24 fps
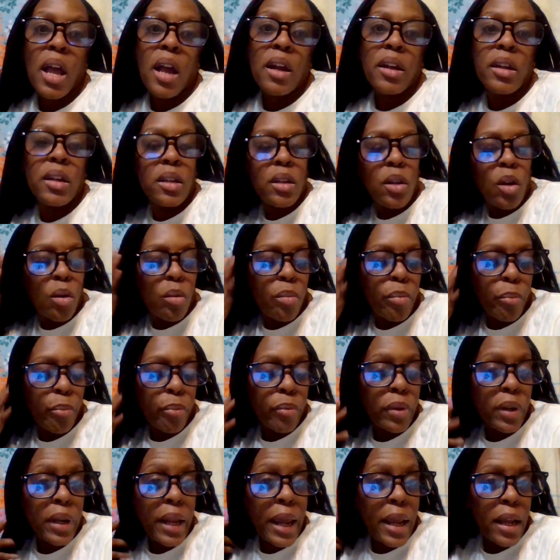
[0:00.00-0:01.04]
you know
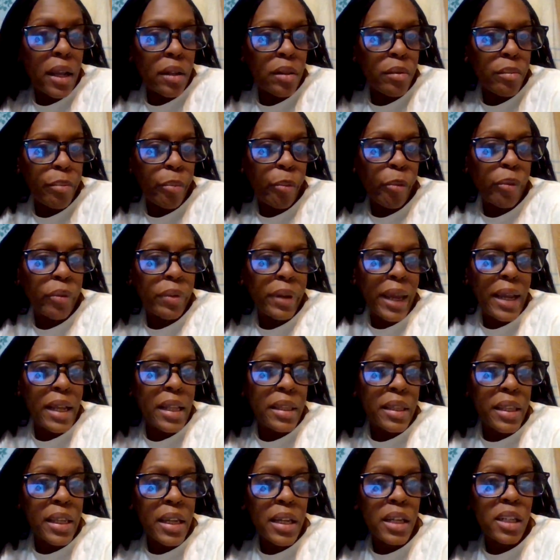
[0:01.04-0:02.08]
like
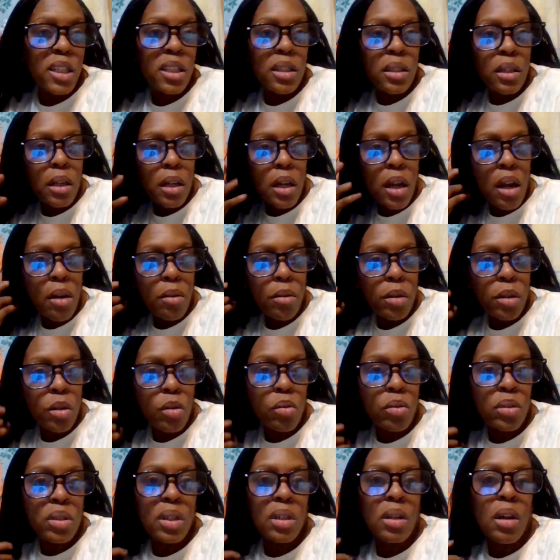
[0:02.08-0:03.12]
like this uh,
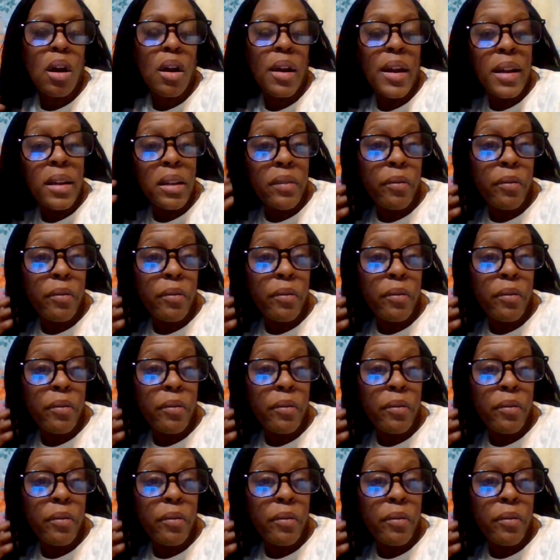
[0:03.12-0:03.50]
loose it's called